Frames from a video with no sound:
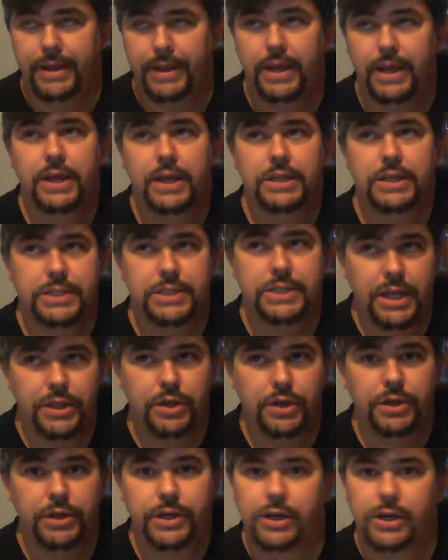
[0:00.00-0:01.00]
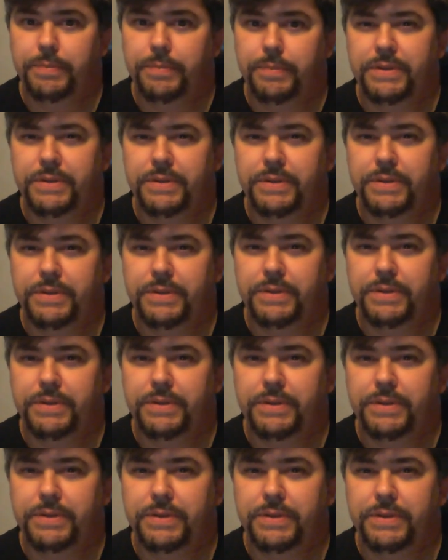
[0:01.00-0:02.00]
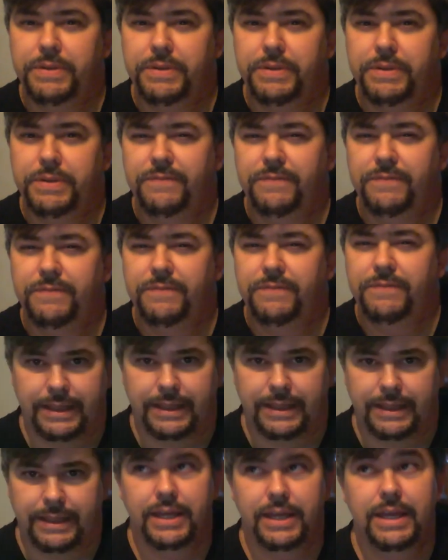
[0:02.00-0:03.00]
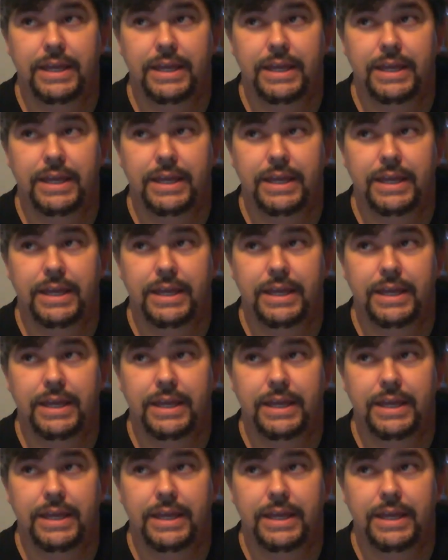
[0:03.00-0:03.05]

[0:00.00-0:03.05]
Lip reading: Southern Europe is very solidly Catholic.